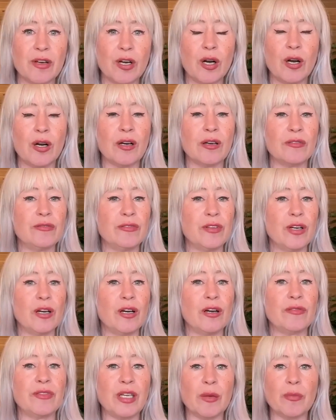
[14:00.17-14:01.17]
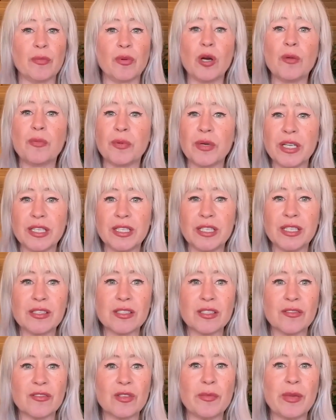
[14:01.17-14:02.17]
of the appropriateness
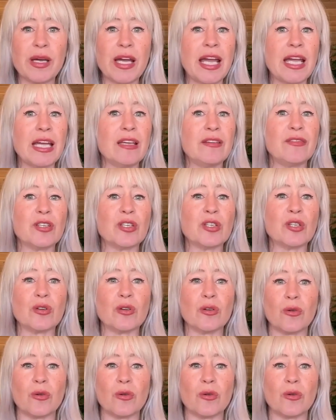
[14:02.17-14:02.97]
of the behavior